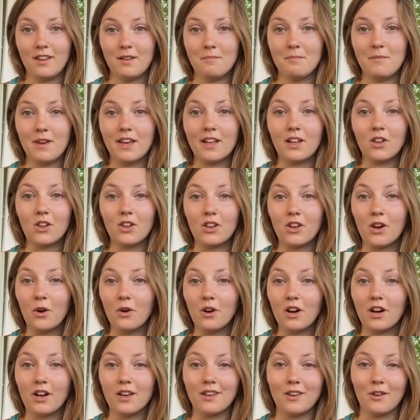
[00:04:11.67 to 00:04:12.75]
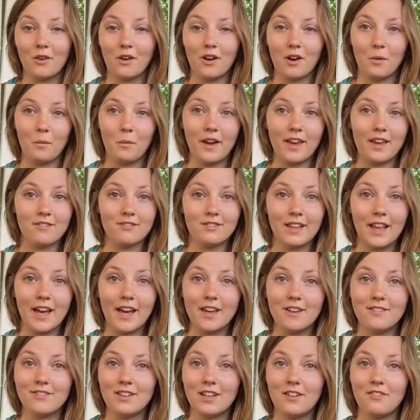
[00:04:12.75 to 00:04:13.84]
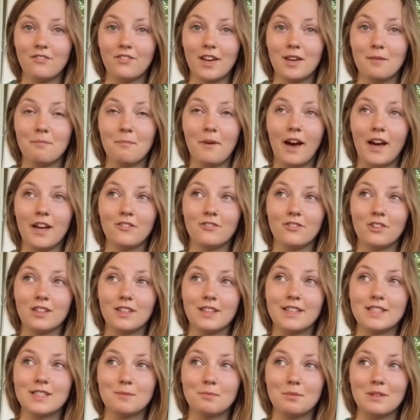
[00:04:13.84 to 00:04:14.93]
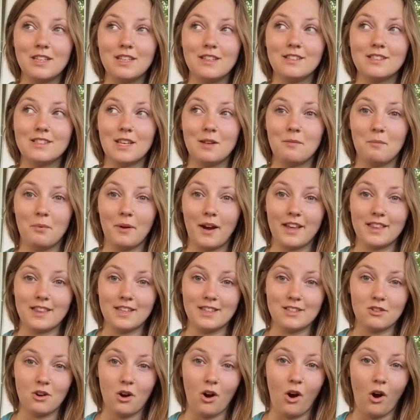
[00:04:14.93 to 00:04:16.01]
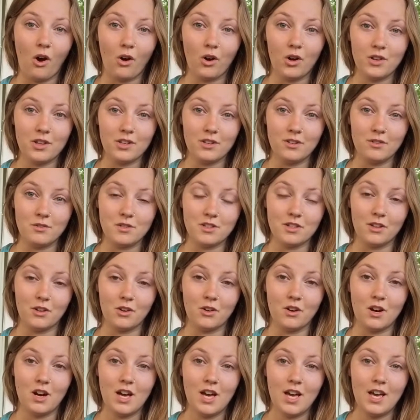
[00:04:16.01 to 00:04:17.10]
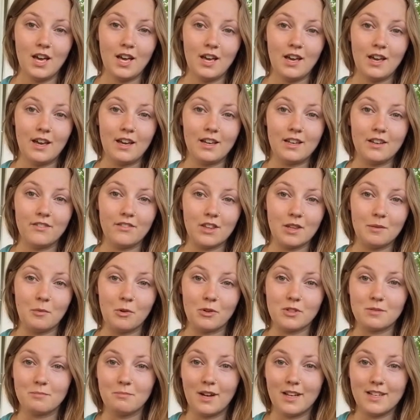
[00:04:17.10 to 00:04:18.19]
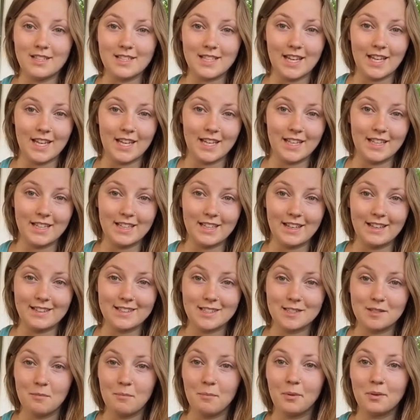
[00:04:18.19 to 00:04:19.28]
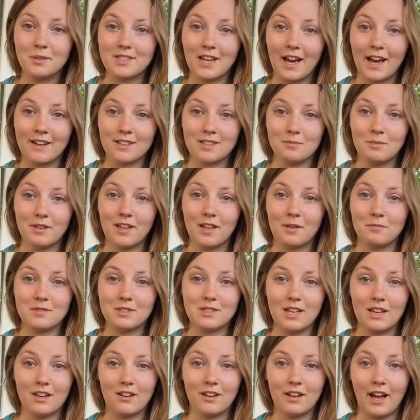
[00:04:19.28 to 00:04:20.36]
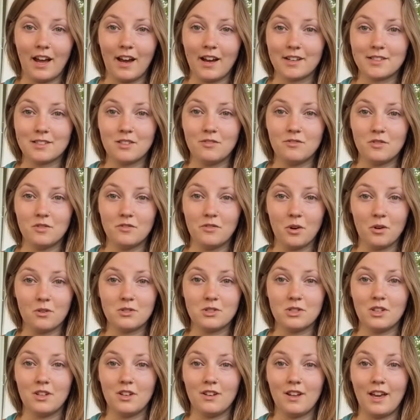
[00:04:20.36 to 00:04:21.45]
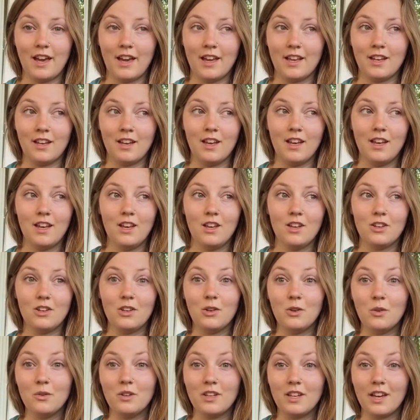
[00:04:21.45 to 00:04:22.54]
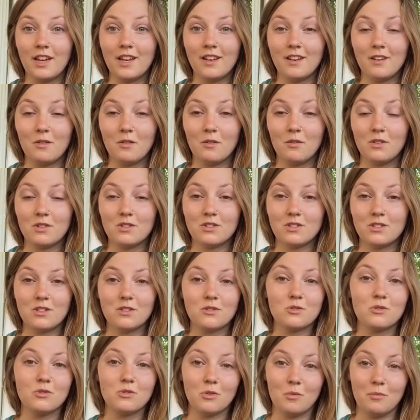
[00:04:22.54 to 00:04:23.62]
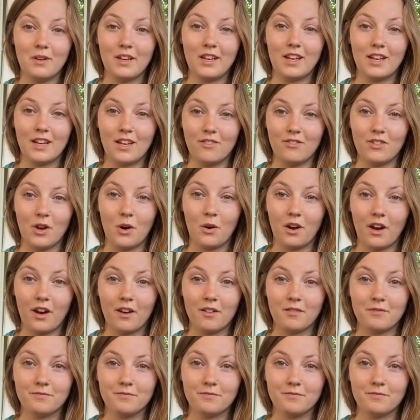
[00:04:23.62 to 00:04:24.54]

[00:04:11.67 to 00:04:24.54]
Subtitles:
Make yoga your way of life and invite mindfulness, peace, and breath into all that you do. And even the most mundane, simple tasks become sacred acts of devotion and union, which is the true meaning of yoga.